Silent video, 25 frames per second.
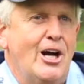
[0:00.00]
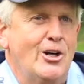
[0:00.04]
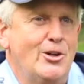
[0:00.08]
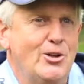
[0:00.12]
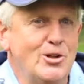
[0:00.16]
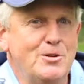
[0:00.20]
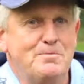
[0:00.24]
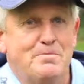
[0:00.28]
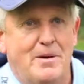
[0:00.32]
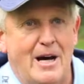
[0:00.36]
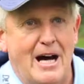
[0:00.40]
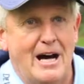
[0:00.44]

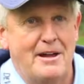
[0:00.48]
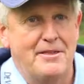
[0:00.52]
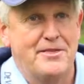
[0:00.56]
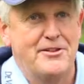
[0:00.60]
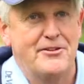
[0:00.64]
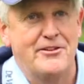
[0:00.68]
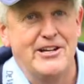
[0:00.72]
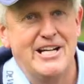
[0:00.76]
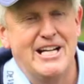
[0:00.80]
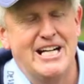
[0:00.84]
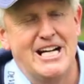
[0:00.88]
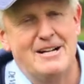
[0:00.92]
good par
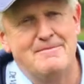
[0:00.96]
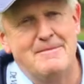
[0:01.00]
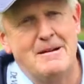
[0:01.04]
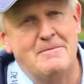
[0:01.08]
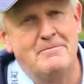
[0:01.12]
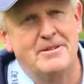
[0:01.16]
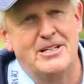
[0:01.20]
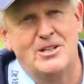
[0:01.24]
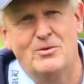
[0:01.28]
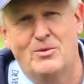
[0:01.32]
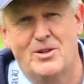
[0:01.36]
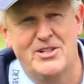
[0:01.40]
3, and I
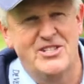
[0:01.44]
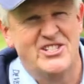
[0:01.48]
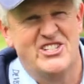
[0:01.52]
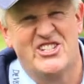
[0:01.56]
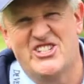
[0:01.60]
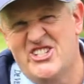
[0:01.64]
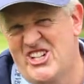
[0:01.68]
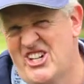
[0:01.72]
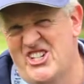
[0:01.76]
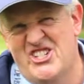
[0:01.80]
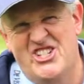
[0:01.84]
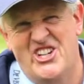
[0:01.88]
remember it
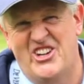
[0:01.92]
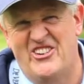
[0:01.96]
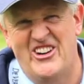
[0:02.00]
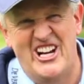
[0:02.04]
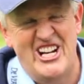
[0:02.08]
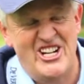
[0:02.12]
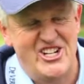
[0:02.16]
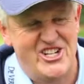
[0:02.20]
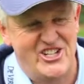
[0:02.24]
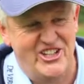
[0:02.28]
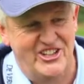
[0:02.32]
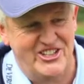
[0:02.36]
wasn't such a
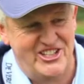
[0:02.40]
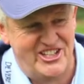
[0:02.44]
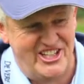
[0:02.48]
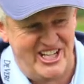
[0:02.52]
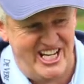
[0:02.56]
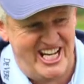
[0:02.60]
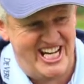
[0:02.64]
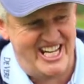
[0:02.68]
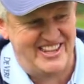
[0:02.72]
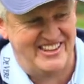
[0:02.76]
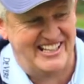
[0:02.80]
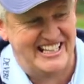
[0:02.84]
great shot, and
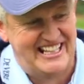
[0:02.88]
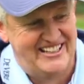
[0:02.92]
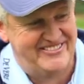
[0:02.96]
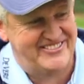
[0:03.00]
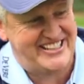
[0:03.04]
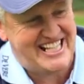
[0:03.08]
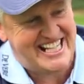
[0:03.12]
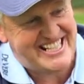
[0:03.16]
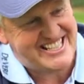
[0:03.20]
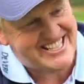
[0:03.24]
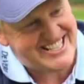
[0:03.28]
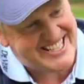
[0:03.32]
it hit the
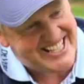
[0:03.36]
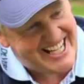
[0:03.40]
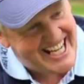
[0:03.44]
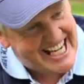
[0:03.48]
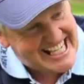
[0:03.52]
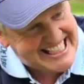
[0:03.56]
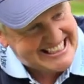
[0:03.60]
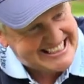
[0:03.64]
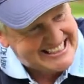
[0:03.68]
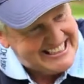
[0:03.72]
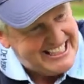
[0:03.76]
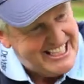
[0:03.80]
left-hand
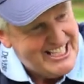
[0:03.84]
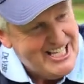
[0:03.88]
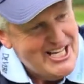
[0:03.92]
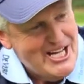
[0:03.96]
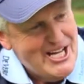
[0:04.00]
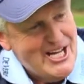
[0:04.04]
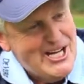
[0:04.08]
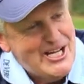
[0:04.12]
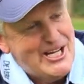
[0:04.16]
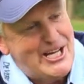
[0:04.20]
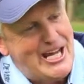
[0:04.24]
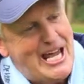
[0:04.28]
side and
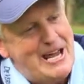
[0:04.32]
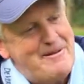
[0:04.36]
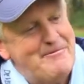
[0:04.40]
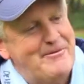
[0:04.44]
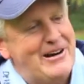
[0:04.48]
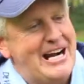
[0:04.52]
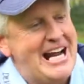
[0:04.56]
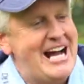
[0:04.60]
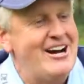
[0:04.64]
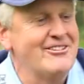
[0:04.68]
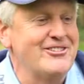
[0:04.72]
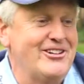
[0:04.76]

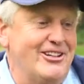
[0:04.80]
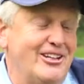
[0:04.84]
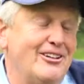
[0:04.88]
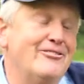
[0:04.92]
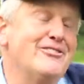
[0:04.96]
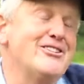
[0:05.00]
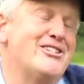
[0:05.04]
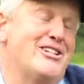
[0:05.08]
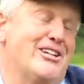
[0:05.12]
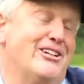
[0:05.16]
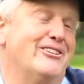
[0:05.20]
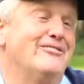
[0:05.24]
came round, and
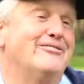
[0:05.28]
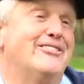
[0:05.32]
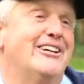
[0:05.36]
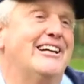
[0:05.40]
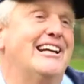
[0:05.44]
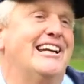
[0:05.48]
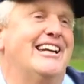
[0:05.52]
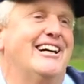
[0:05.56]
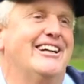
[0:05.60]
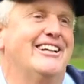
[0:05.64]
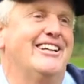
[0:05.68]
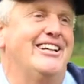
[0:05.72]
obviously got
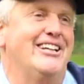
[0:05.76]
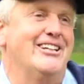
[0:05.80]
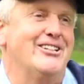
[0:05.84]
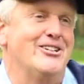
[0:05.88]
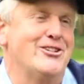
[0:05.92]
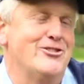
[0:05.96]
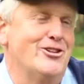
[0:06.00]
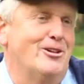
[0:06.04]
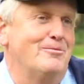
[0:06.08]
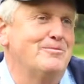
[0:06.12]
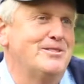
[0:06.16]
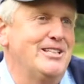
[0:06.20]
very lucky
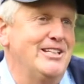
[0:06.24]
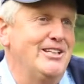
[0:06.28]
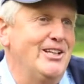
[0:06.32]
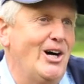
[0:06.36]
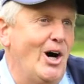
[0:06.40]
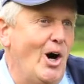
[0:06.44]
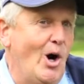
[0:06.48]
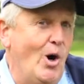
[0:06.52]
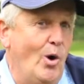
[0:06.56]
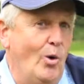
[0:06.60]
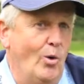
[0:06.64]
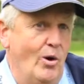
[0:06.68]
and dropped in
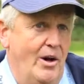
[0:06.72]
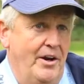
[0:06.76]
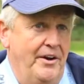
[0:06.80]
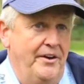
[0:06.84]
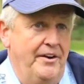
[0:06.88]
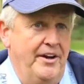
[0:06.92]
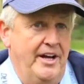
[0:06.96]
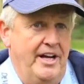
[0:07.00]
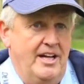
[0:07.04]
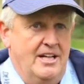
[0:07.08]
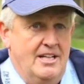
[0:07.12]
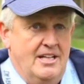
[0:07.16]
the hole,
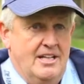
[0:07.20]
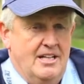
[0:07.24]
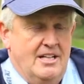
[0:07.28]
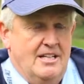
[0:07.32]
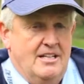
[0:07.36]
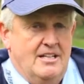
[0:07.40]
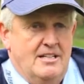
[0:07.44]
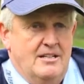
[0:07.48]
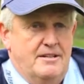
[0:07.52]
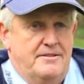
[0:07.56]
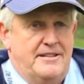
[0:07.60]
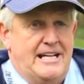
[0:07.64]
and
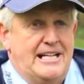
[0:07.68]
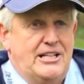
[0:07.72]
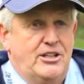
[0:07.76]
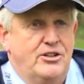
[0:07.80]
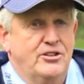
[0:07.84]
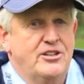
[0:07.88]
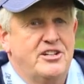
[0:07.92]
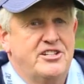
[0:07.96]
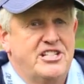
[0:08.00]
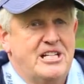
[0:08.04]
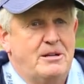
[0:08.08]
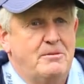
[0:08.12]
thank
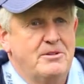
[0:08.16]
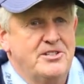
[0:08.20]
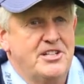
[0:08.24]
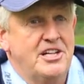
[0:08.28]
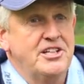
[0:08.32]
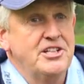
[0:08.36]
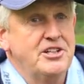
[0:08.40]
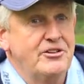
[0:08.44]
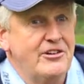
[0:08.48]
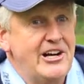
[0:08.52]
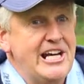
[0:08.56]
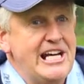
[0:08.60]
goodness I was
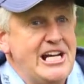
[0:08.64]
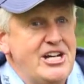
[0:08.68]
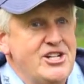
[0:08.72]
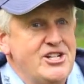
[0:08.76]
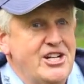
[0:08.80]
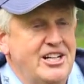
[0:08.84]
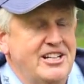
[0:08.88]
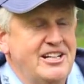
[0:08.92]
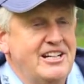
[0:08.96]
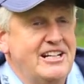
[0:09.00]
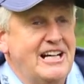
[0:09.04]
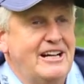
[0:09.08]

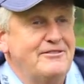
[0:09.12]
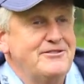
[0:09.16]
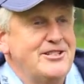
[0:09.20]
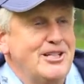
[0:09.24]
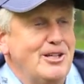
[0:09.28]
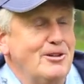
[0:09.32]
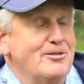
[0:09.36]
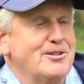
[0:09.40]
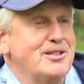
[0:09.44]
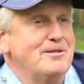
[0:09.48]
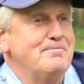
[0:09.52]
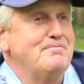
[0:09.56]
underage. I didn't have
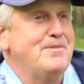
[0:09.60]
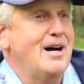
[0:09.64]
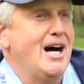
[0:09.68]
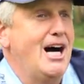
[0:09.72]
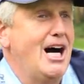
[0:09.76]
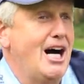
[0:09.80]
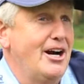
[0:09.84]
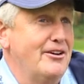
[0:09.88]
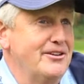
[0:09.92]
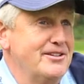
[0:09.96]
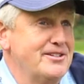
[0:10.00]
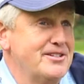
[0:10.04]
to go to the
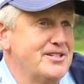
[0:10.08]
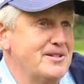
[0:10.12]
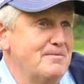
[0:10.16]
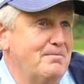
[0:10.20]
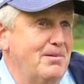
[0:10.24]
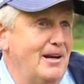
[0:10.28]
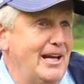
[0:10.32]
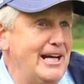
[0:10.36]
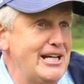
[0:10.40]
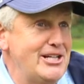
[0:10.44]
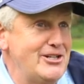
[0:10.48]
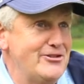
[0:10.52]
bar and
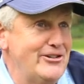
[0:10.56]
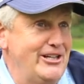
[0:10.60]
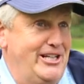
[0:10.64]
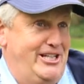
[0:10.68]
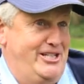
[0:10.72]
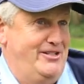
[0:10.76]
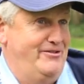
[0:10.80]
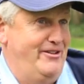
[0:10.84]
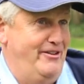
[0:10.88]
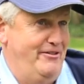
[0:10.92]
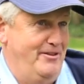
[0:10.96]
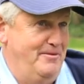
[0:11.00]
supply
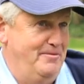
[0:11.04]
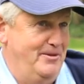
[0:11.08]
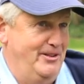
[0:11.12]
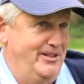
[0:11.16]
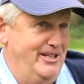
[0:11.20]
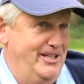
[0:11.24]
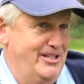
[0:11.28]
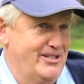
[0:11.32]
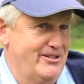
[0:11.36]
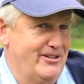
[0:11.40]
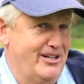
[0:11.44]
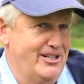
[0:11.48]
drinks for
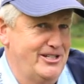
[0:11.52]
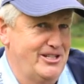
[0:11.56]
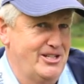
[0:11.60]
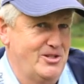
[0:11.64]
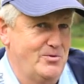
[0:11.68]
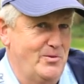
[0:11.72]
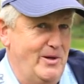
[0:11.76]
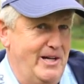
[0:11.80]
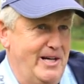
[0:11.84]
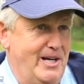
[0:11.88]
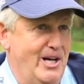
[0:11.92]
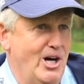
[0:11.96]
everybody, so I
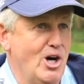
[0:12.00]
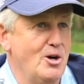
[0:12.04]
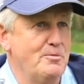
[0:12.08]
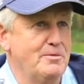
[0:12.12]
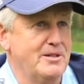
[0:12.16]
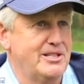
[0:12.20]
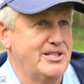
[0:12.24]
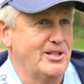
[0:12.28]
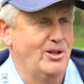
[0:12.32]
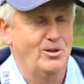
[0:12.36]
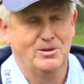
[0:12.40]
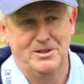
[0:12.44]
just went
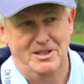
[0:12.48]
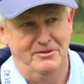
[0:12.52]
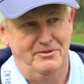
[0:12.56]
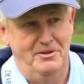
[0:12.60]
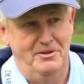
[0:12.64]
home and told